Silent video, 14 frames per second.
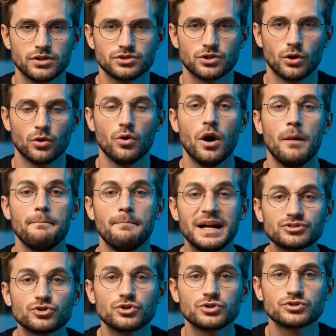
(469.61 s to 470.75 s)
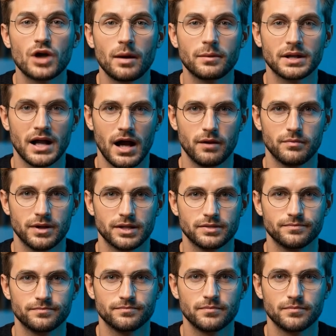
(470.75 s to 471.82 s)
So make sure to drop a comment.